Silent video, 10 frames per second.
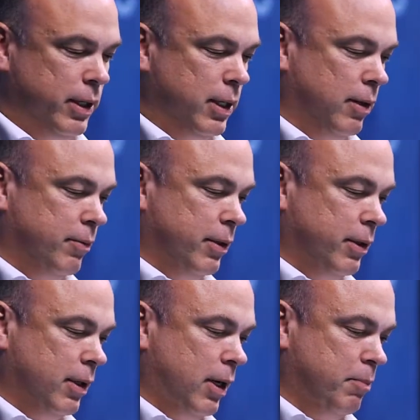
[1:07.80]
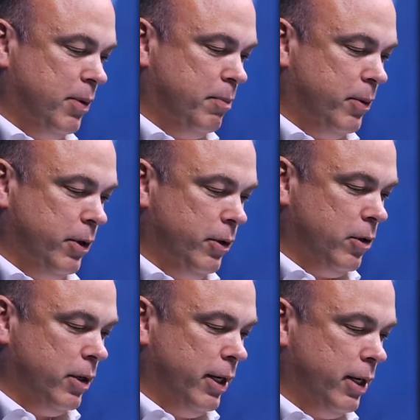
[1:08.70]
it covers people who
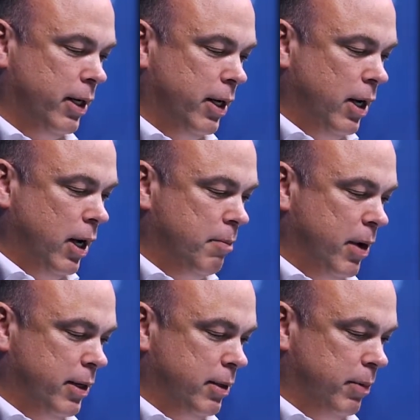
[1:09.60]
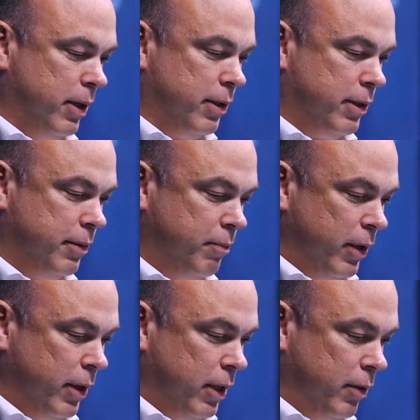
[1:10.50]
create amazing bits
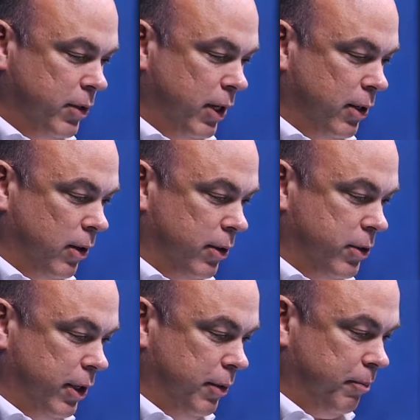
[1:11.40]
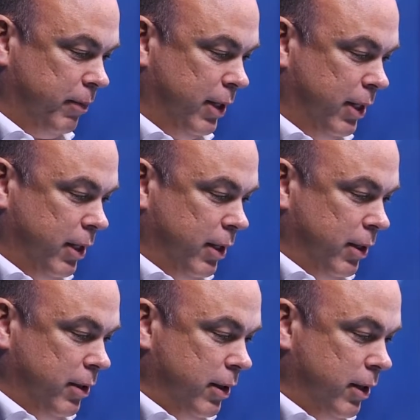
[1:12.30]
of technology.
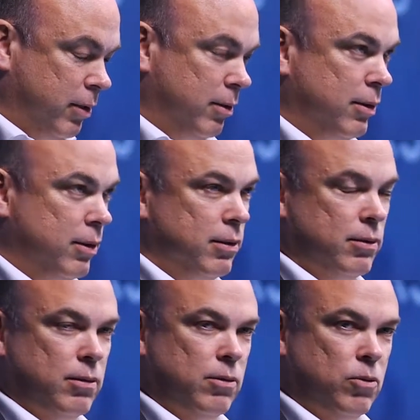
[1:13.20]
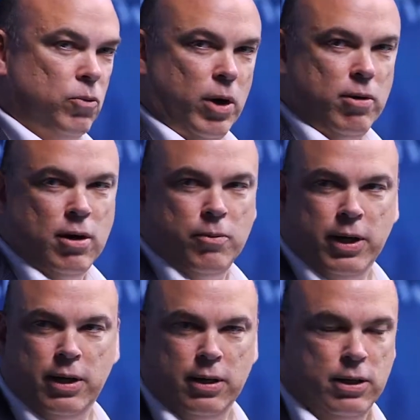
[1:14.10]
So where are
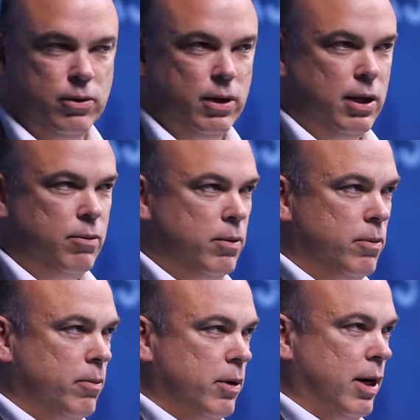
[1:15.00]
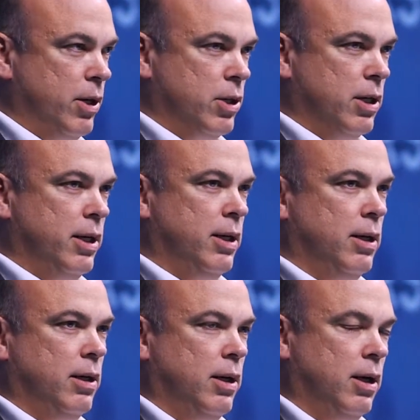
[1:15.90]
we in the UK? Well, we're
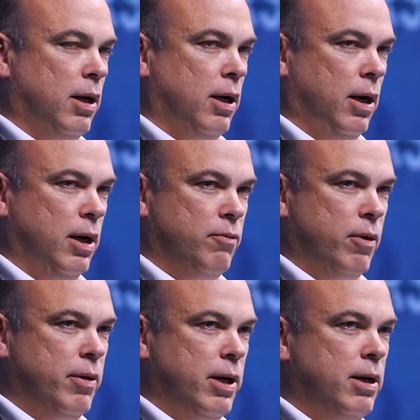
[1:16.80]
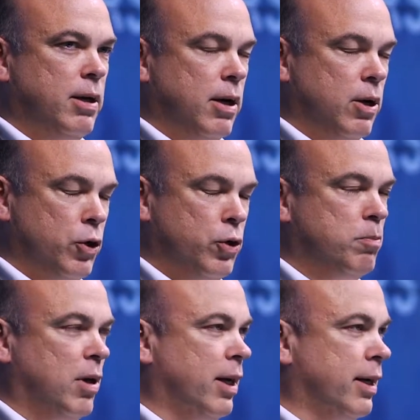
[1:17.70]
actually in a very
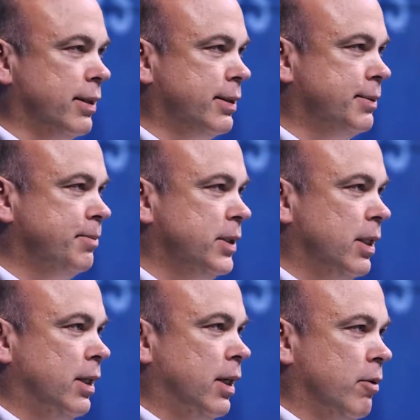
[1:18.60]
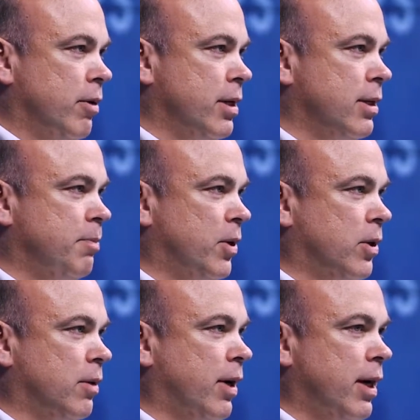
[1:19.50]
good place. And the reason is because of